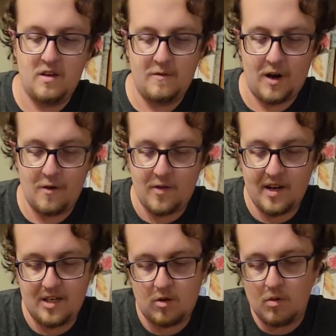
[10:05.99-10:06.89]

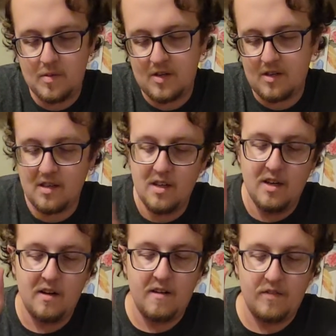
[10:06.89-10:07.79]
Firefighting Darumidal,
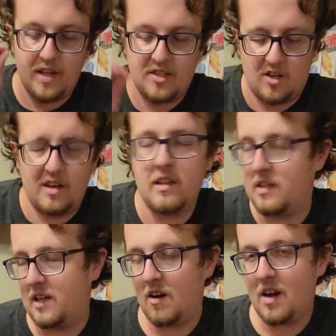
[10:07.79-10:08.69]
it's good in
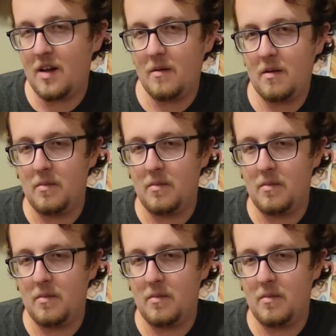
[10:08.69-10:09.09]
theory,